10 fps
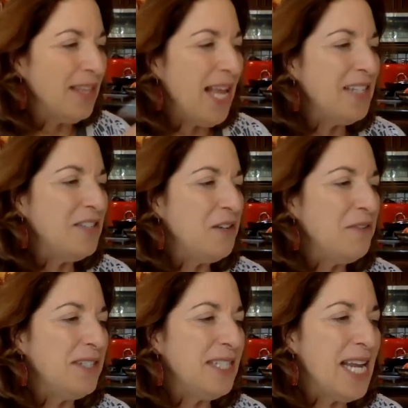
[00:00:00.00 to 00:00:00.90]
That
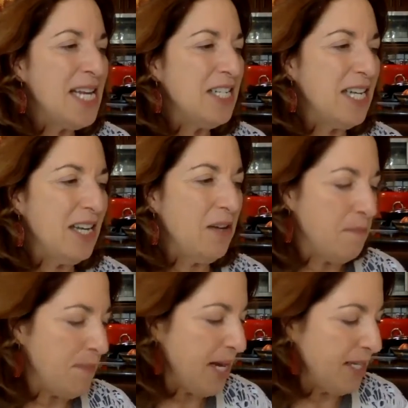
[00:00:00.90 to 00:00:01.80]
surface tension
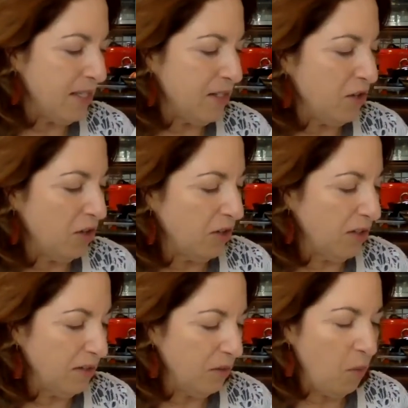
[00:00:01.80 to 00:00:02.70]
makes the
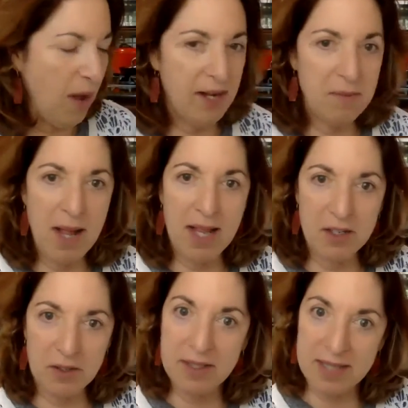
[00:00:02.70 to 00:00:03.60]
circle water
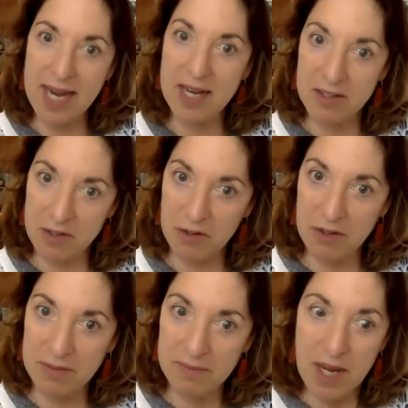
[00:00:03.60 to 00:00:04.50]
molecules stay in a
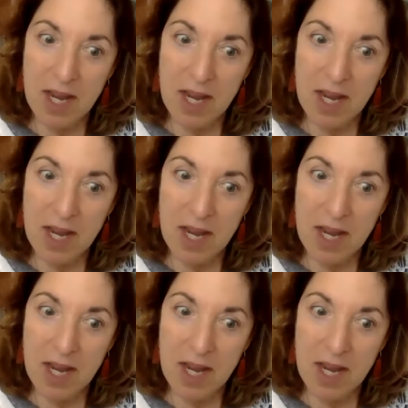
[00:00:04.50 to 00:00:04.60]
circle.